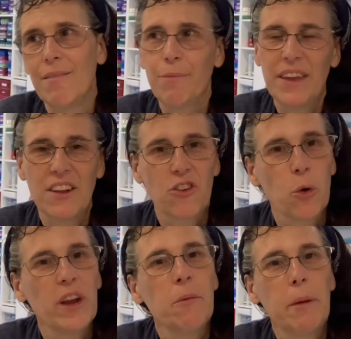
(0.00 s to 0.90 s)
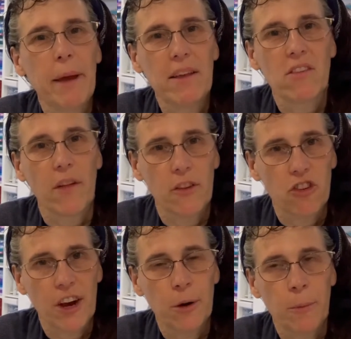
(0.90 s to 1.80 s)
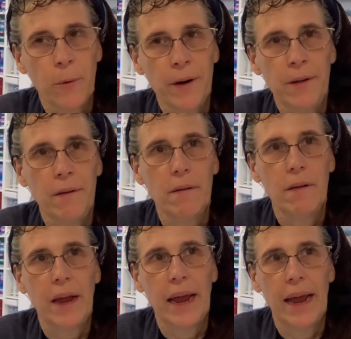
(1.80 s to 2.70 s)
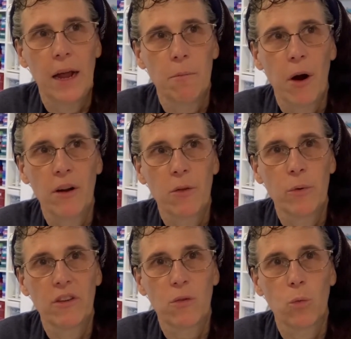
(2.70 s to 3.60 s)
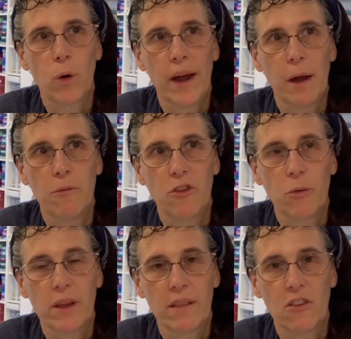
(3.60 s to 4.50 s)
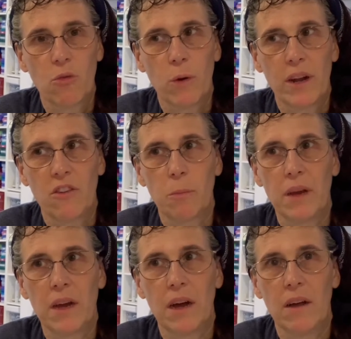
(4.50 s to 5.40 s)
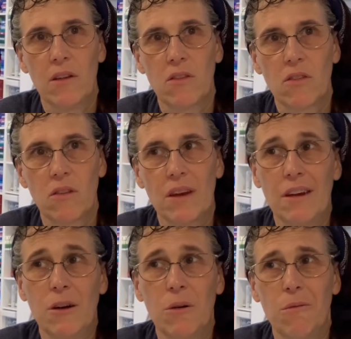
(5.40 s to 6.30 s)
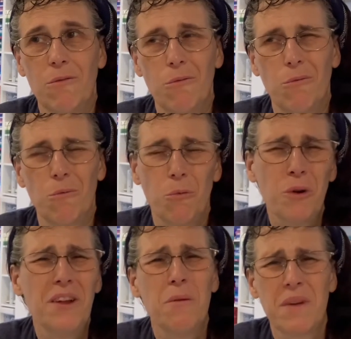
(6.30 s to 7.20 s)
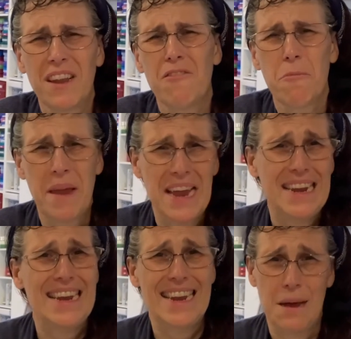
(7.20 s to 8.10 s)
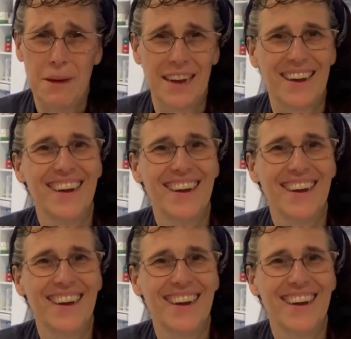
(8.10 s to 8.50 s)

It's going to be based on the checkerboard. And part of the reason why I'm doing this one is because we're in the middle of a pandemic.